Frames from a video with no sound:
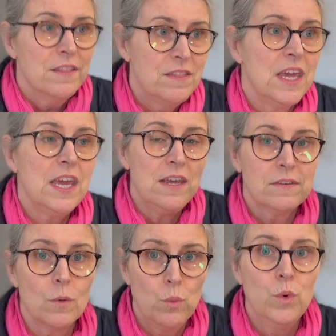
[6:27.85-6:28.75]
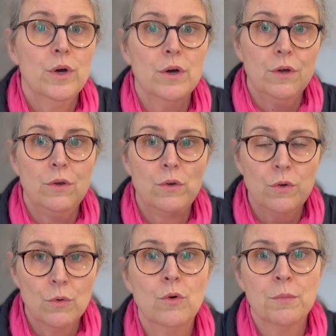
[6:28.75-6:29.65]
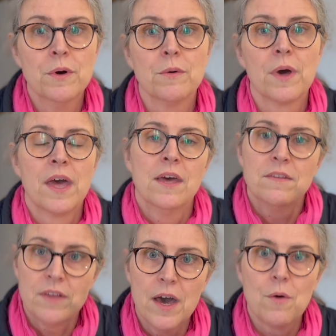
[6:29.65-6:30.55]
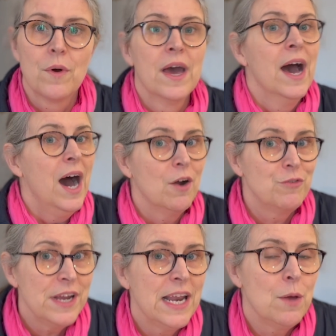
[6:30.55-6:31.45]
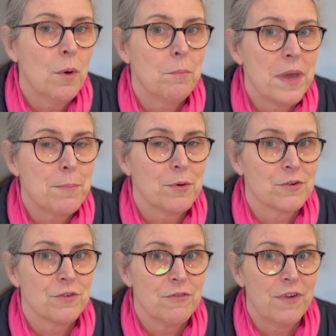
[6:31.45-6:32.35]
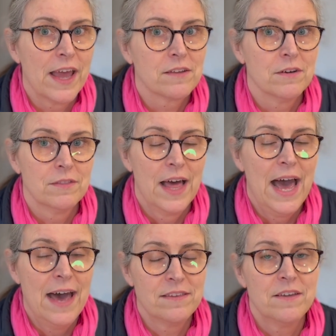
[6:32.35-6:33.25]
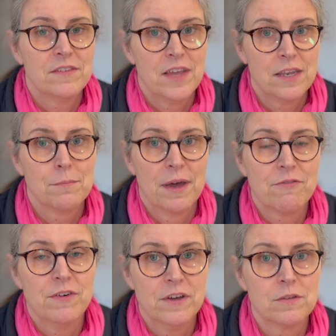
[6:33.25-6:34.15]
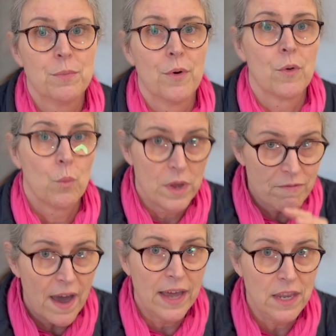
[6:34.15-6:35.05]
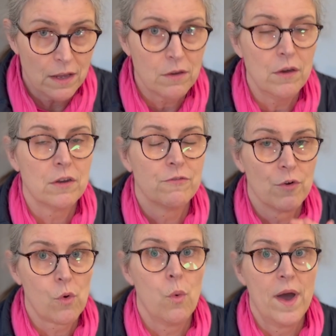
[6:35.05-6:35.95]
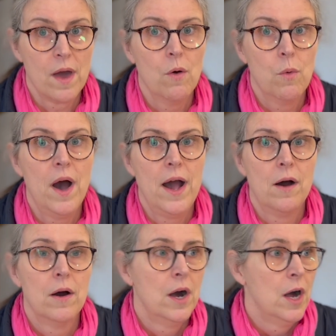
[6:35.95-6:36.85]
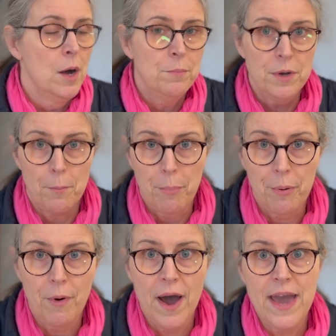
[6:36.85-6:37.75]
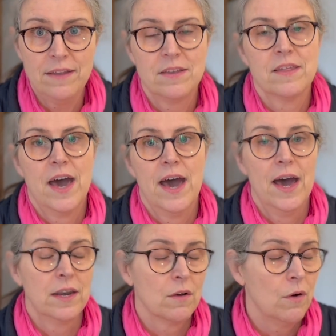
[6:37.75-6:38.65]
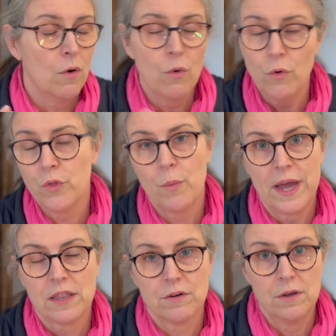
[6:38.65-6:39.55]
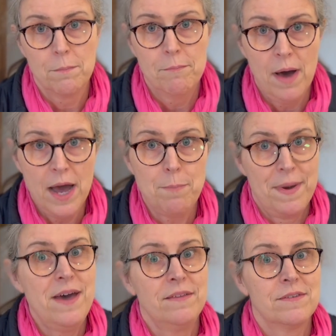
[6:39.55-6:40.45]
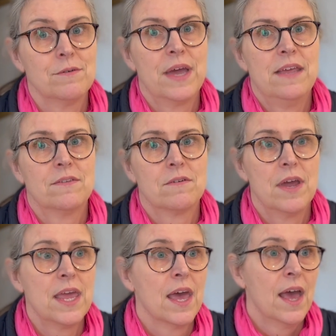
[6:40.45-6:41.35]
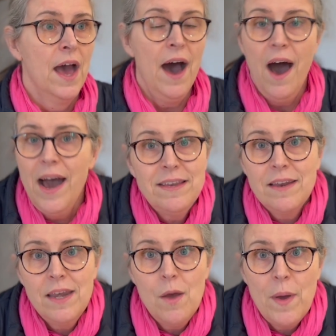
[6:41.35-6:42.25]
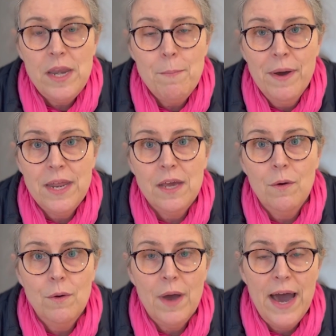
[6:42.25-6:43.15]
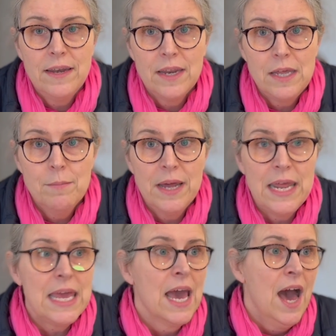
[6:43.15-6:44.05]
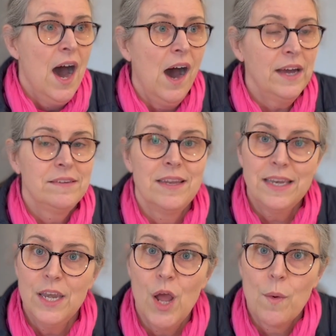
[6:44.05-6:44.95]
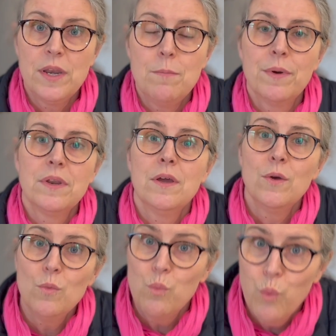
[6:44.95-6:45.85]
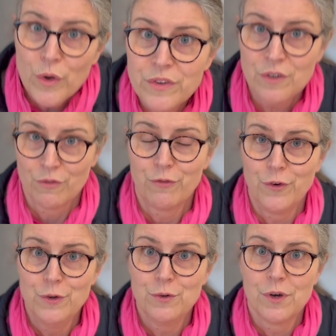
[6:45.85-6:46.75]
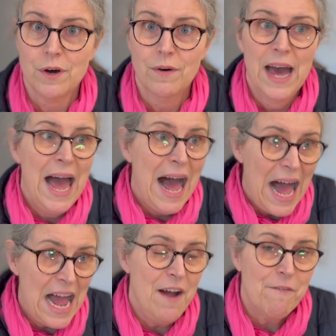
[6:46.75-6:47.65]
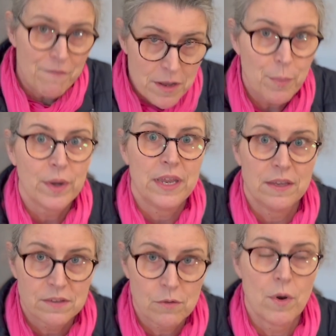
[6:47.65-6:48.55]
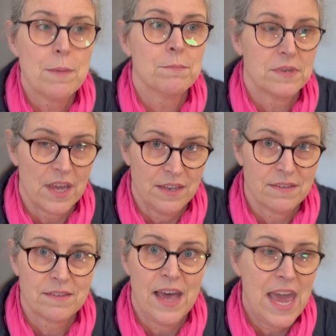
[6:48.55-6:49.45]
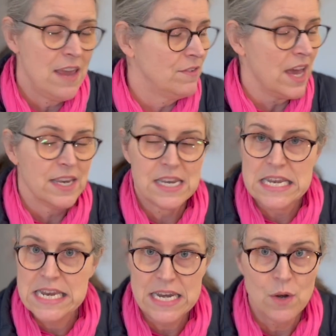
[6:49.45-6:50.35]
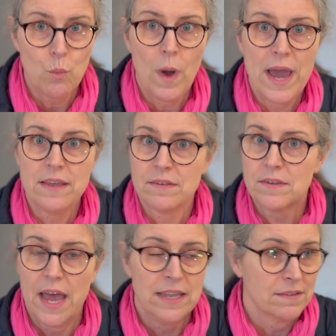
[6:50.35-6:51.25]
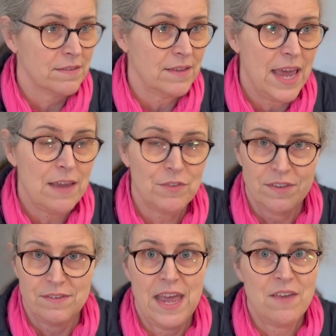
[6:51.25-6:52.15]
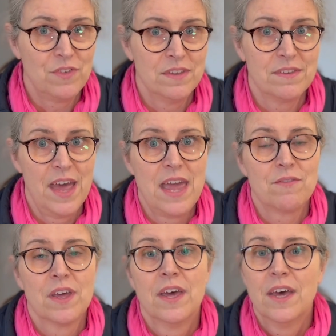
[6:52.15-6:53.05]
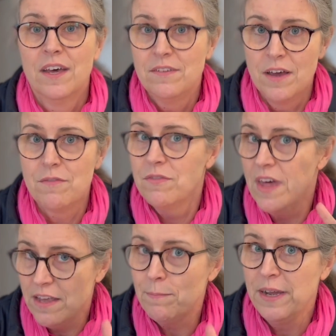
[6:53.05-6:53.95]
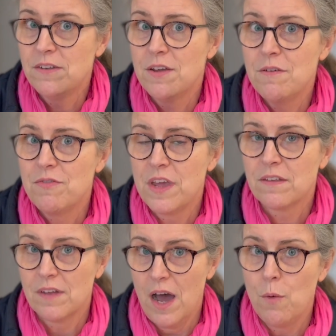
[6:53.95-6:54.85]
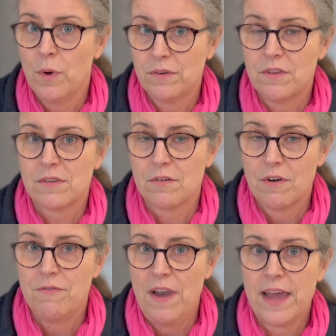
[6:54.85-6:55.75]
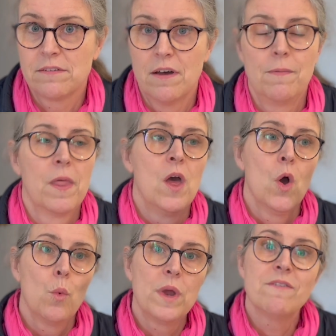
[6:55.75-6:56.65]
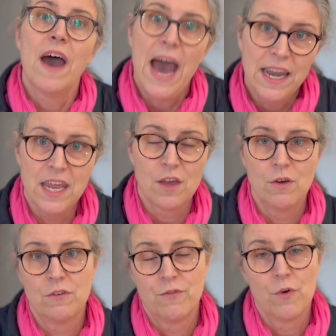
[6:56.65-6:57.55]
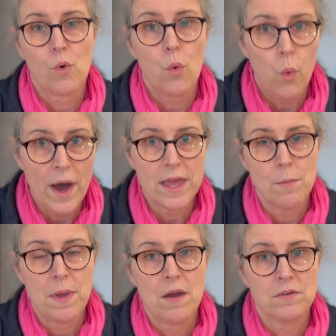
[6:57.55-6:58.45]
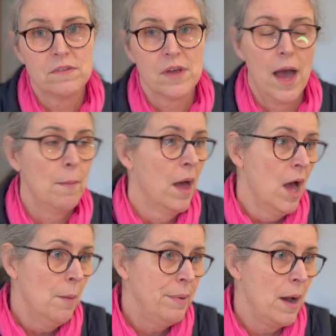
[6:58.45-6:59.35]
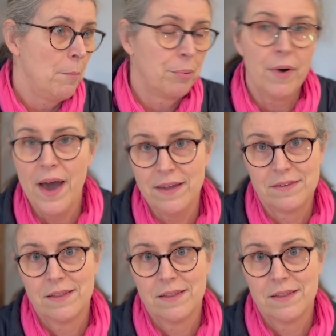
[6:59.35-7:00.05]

These were normal. So, I really want people to reflect on that. As I said in my first point, we've had it good for quite a while. But prior to that and all the way through my personal history, I didn't know anybody who had any money. I didn't know anybody who wasn't frugal. Everybody scrimped and saved and didn't waste and saved and saved and saved. So there's my two things that I want us to reflect on. We've had it good for quite a period of time. But prior to